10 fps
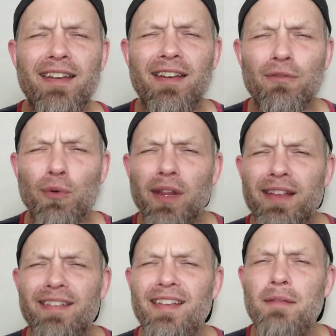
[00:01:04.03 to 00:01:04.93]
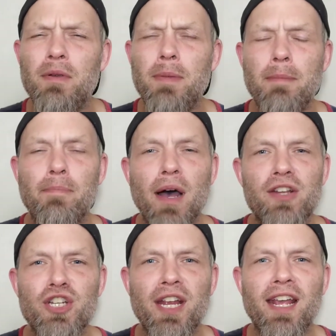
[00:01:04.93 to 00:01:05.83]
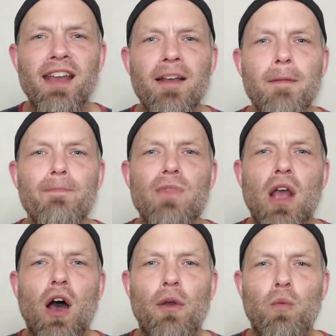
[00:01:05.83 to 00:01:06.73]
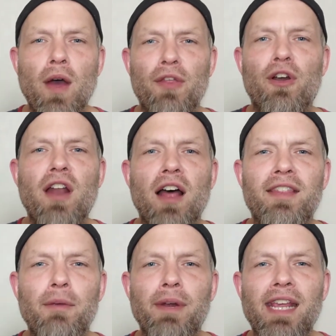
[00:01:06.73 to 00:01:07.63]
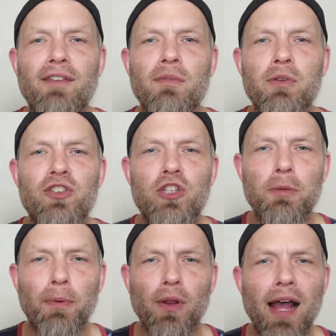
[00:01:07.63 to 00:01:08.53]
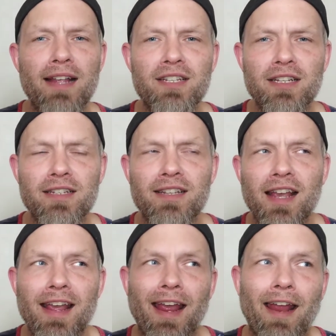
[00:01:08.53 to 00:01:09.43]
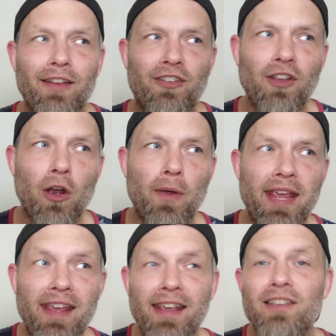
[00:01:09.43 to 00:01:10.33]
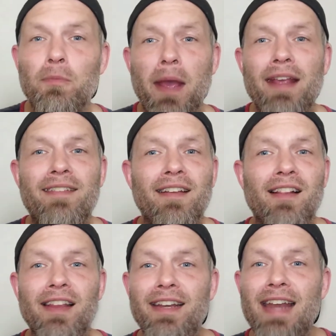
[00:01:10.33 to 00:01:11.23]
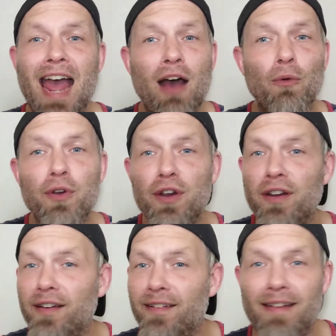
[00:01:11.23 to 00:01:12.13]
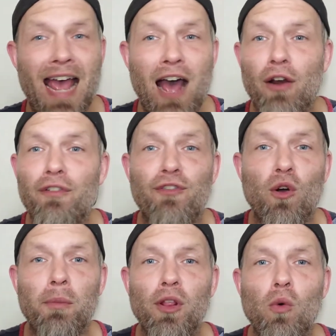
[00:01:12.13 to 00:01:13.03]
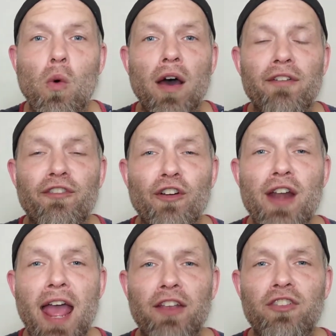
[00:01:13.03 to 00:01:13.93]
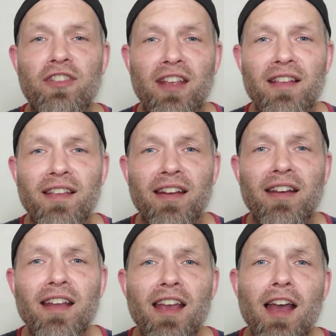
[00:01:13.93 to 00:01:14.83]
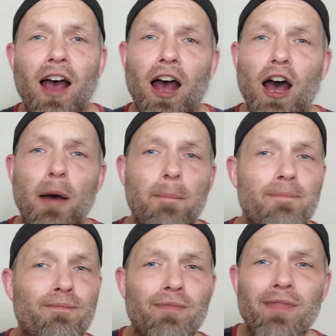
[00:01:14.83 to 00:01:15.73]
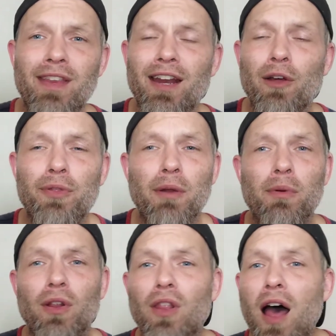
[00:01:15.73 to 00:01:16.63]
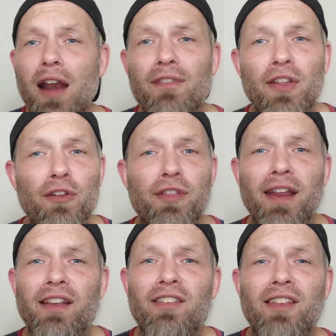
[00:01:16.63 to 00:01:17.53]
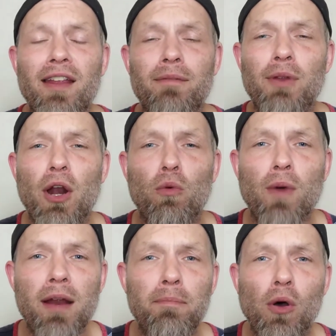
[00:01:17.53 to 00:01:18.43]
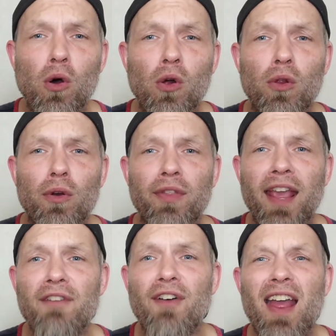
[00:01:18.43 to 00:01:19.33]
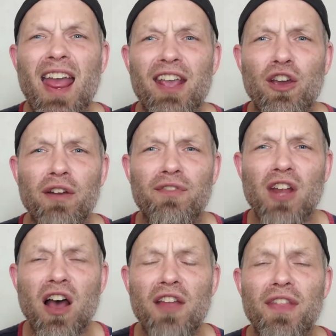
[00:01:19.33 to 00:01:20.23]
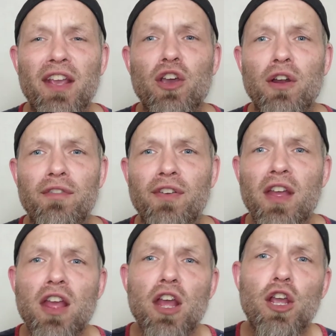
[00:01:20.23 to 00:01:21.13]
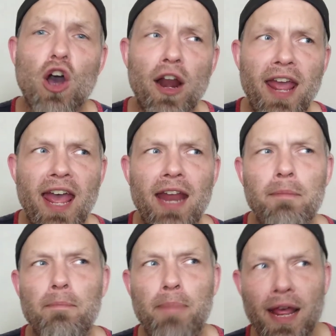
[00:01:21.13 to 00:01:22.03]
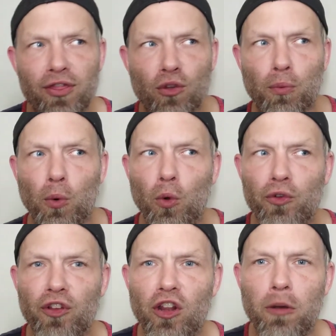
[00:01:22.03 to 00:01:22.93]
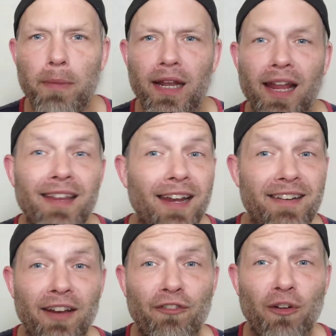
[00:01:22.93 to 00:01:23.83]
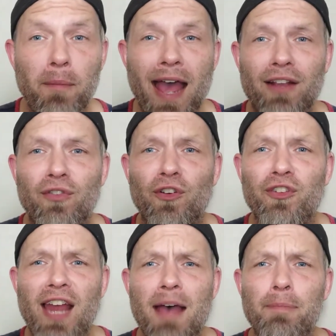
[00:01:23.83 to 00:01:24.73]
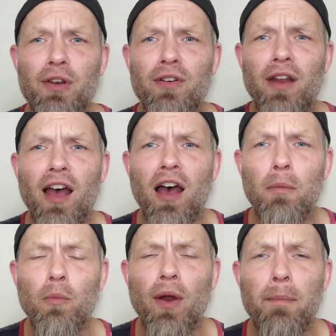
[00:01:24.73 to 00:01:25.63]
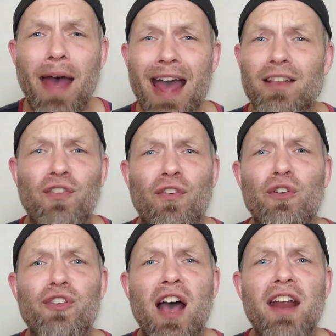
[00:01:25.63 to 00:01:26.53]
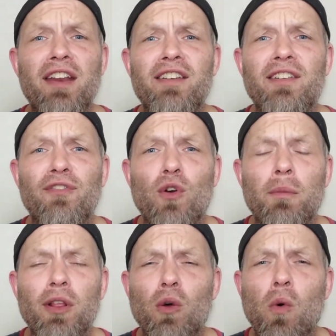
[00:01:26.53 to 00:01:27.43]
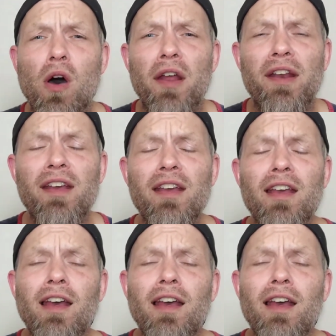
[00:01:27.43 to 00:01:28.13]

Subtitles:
didn't really seem to be budging on whether or not they would give him a super license. And so he is basically now out of Formula One for next season. There were a lot of other things that, you know, Red Bull or the FIA could have done. They could have gone ahead and bent the rules a little bit like they did for Max Verstappen when Max first got into Formula One.